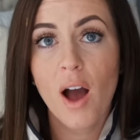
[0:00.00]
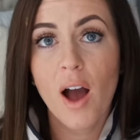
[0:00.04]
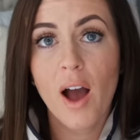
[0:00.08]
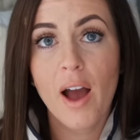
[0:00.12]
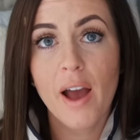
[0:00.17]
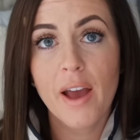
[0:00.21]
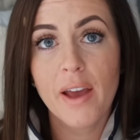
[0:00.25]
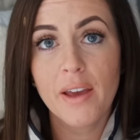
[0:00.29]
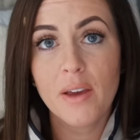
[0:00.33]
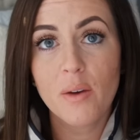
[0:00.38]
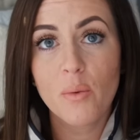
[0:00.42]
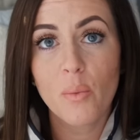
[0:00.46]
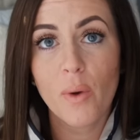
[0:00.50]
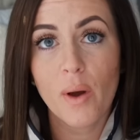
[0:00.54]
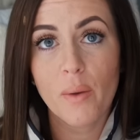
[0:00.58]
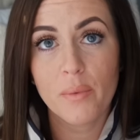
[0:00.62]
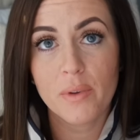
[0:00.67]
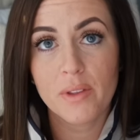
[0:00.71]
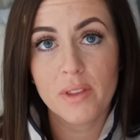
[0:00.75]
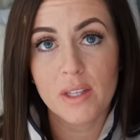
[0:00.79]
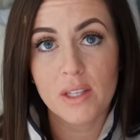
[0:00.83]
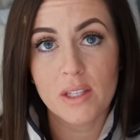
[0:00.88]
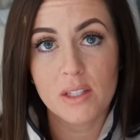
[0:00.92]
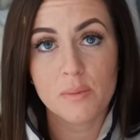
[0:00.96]
I went
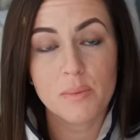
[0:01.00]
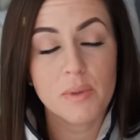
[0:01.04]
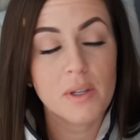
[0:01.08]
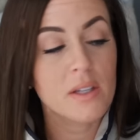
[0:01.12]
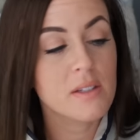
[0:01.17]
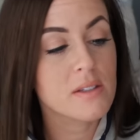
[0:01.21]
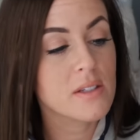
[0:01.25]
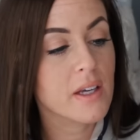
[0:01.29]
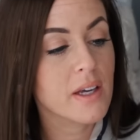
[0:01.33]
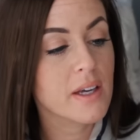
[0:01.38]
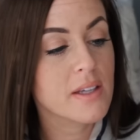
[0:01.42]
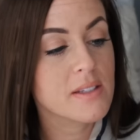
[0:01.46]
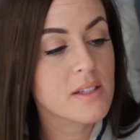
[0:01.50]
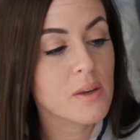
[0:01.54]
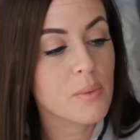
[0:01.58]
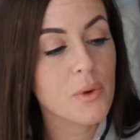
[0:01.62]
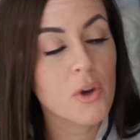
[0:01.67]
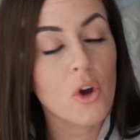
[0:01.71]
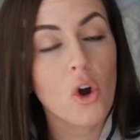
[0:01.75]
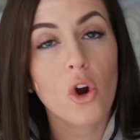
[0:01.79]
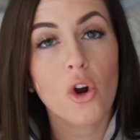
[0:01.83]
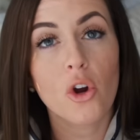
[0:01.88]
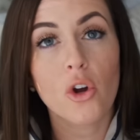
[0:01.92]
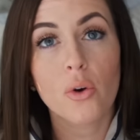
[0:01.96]
with these because, like I said,
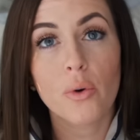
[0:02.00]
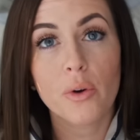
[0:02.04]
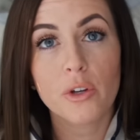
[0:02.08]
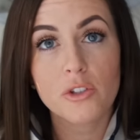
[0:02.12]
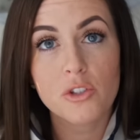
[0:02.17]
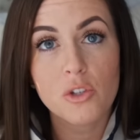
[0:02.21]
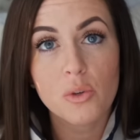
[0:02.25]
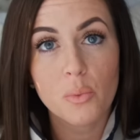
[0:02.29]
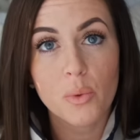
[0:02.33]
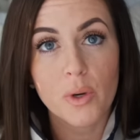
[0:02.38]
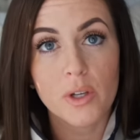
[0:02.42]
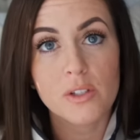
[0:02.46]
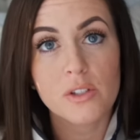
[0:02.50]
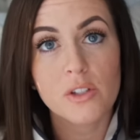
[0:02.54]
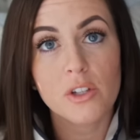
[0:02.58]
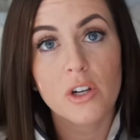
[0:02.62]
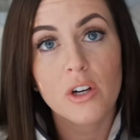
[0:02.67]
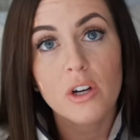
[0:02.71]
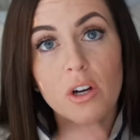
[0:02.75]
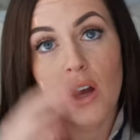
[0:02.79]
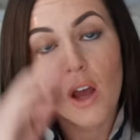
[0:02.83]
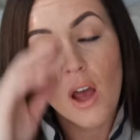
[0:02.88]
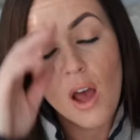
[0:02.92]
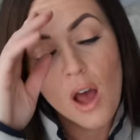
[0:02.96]
we are going to
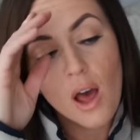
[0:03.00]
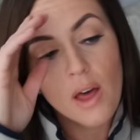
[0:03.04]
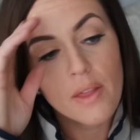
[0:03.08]
Whistler.